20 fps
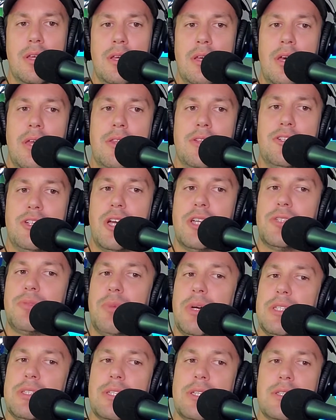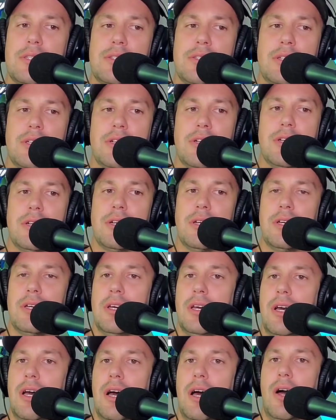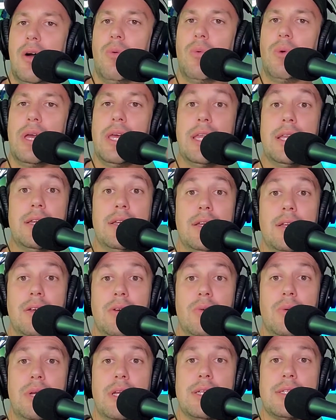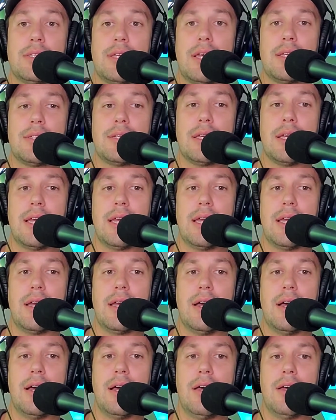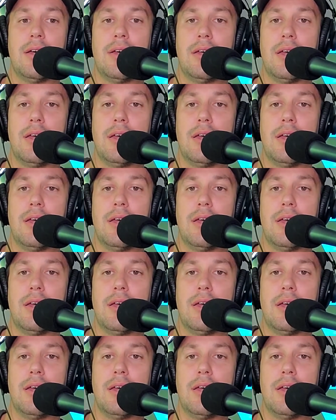The judge must consider when assessing a